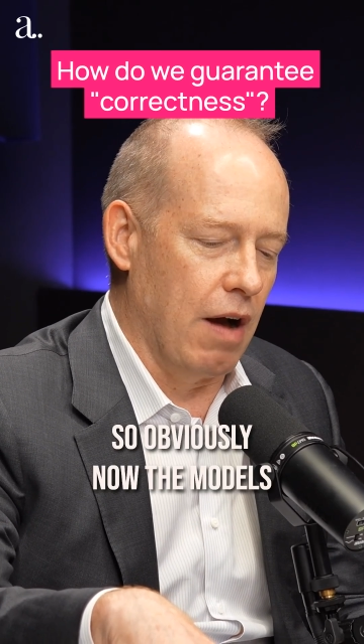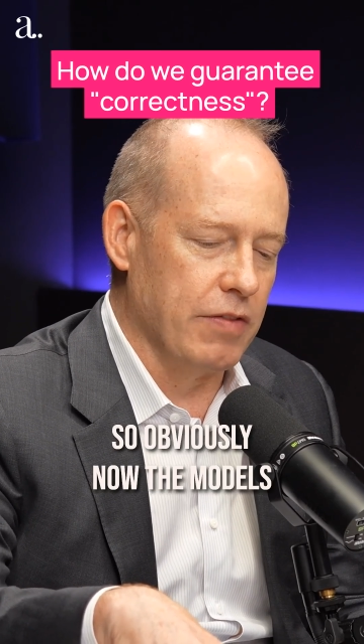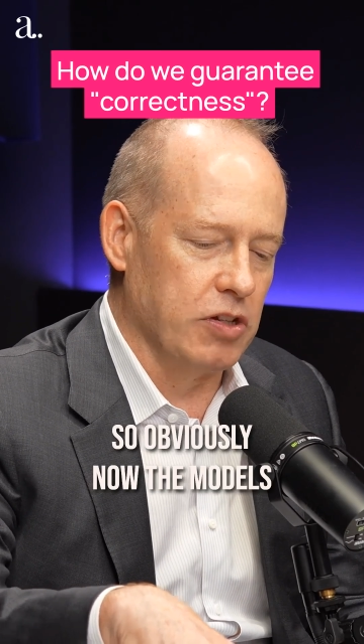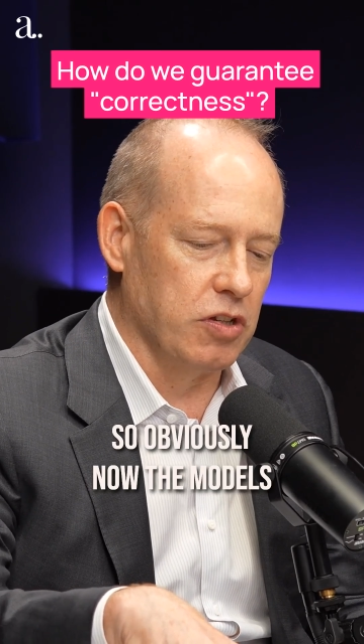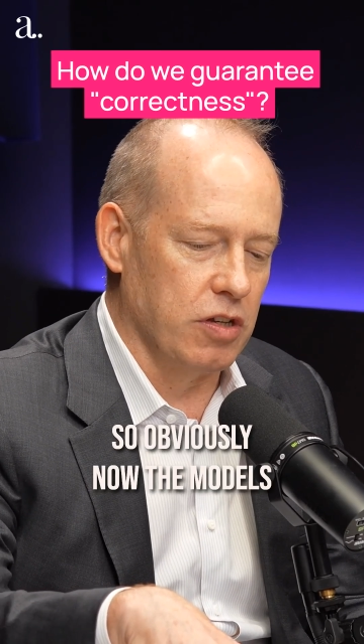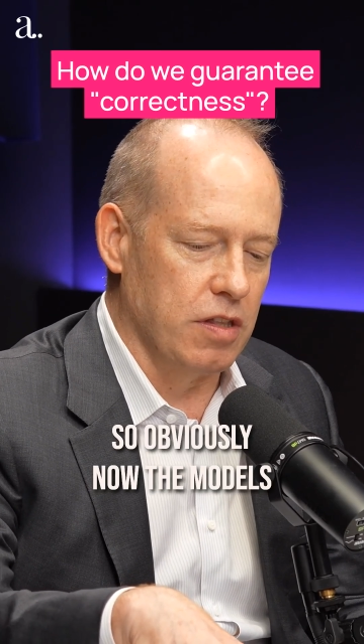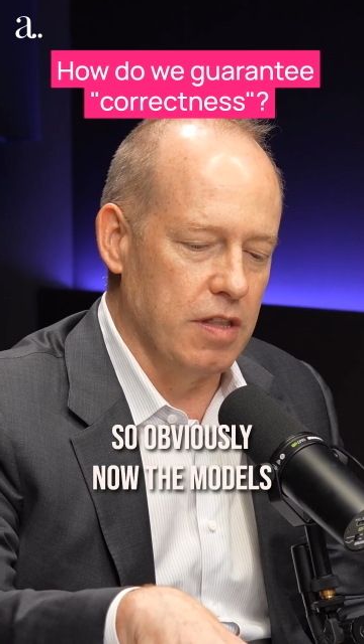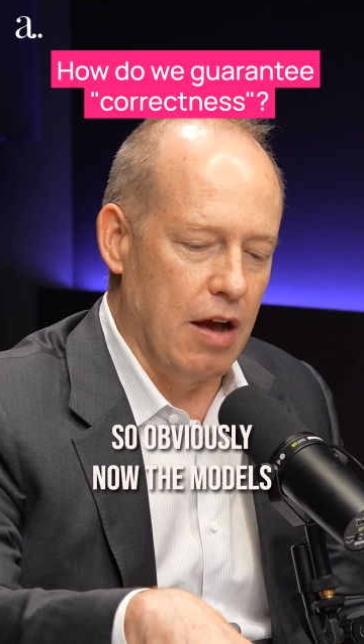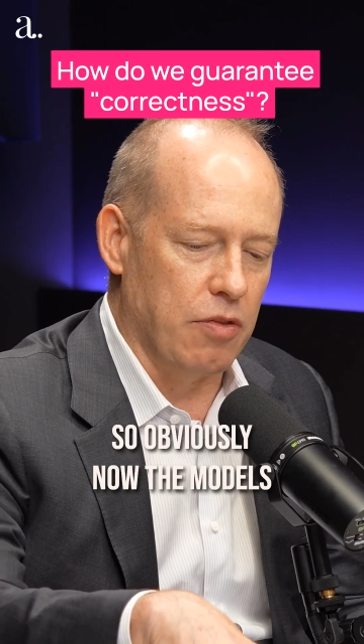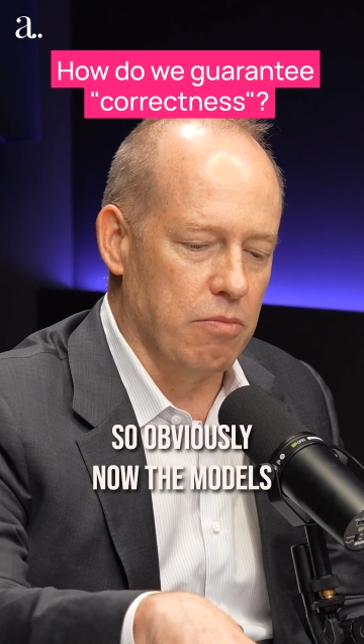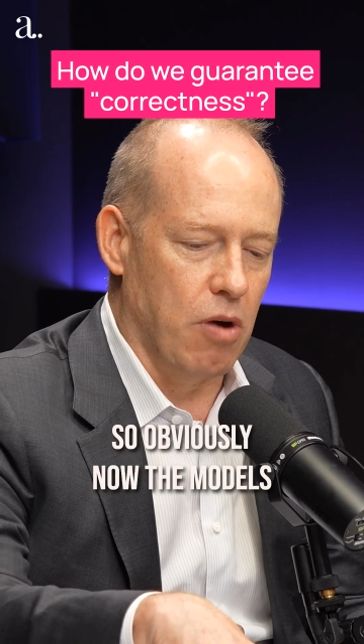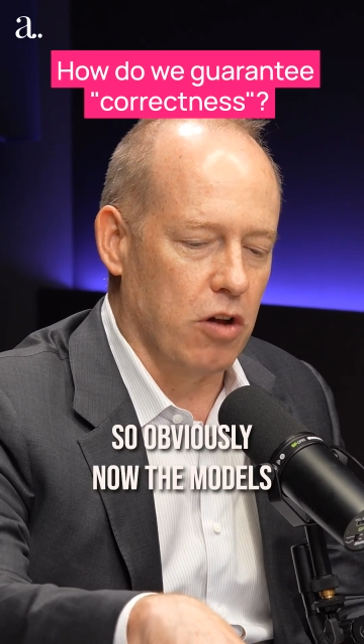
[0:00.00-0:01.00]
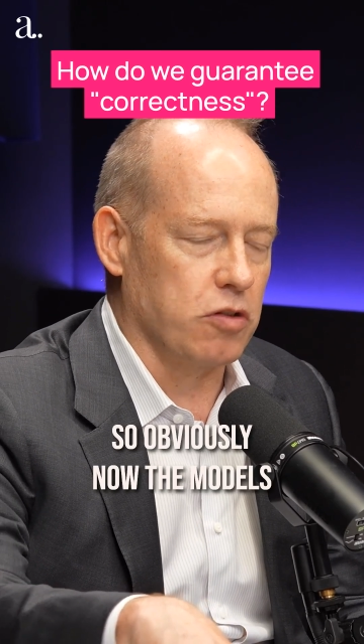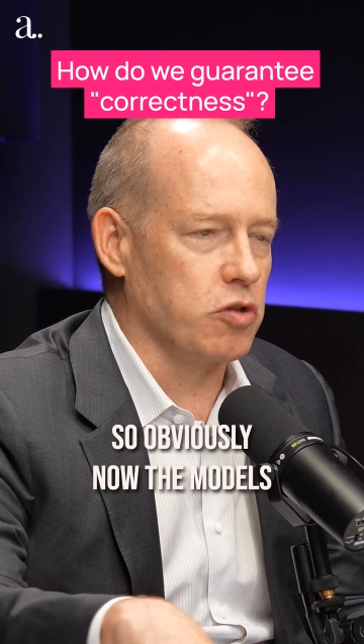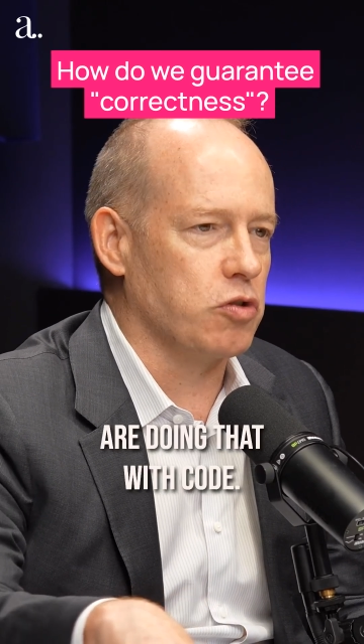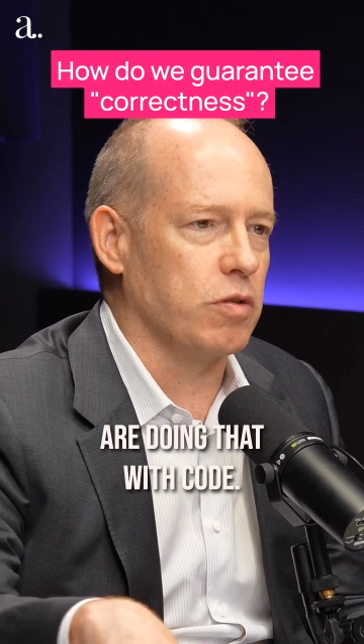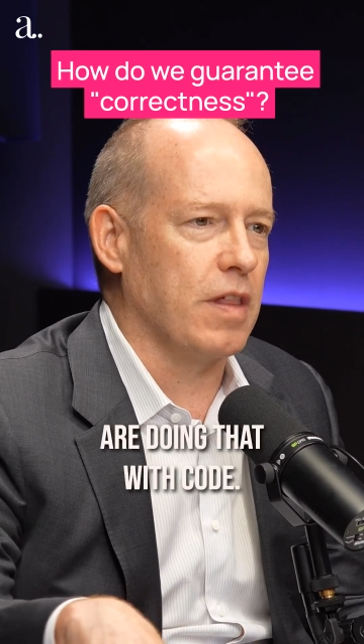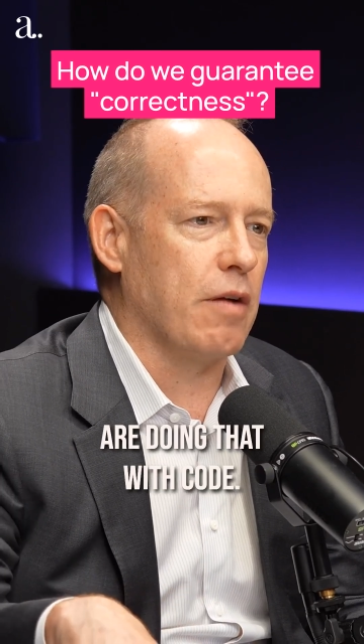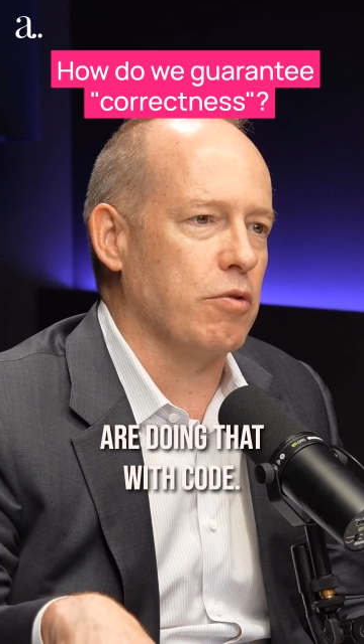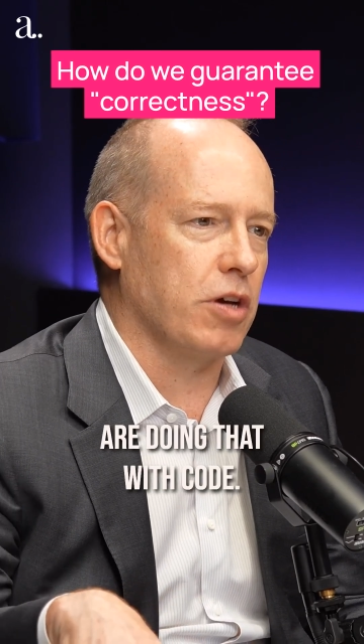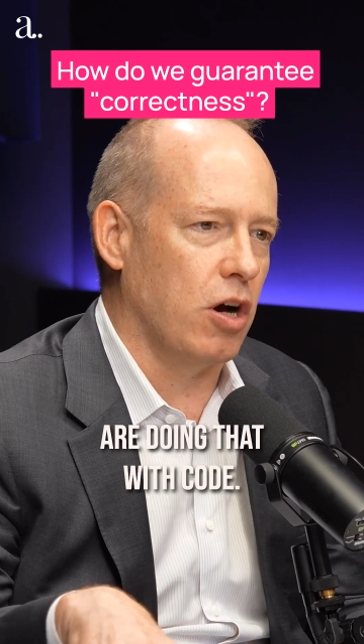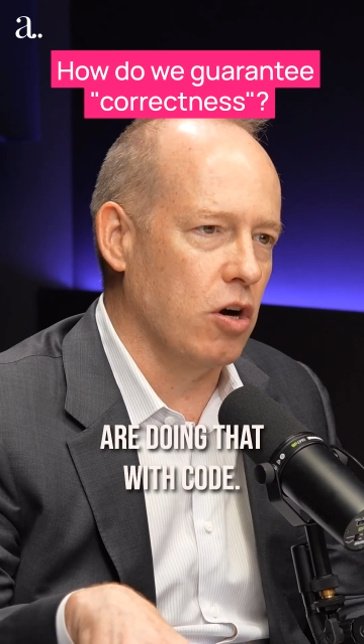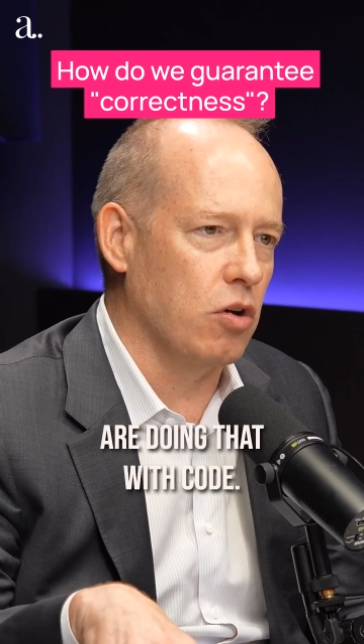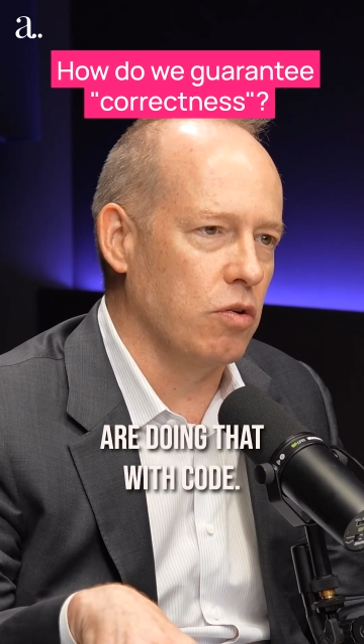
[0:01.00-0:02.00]
obviously now the models are doing that with
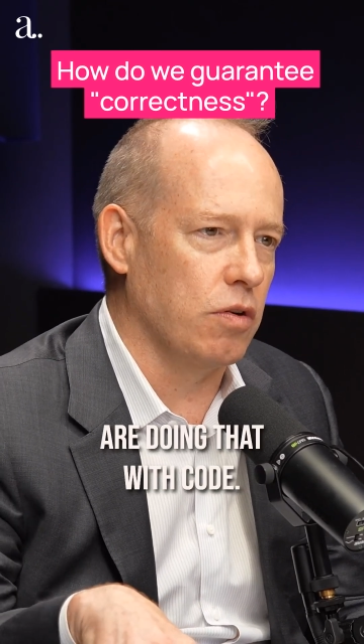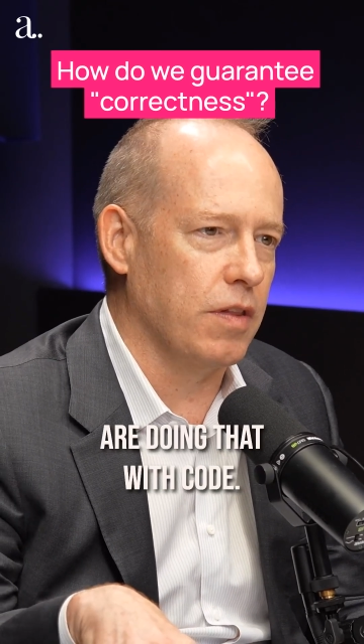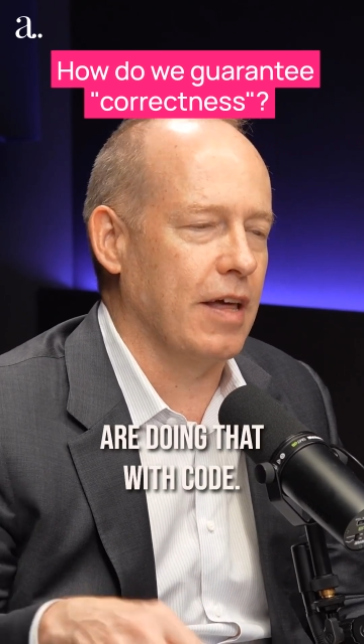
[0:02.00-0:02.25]
code.